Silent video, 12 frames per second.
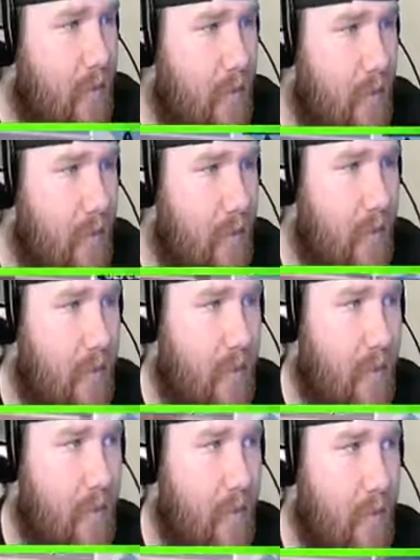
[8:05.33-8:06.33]

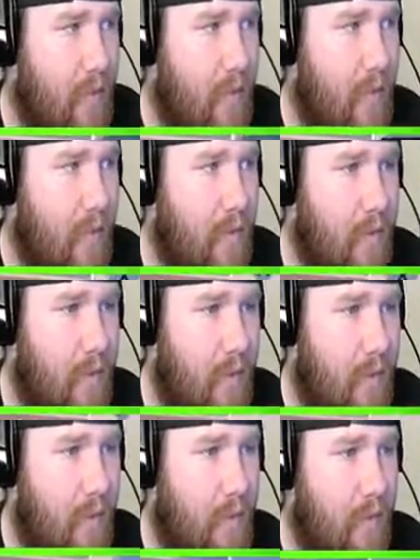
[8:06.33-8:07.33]

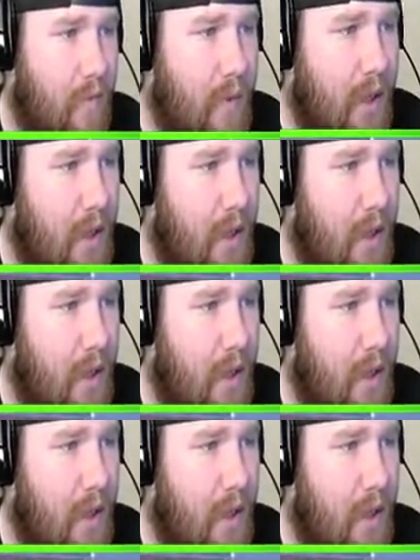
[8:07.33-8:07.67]
Nothing is said.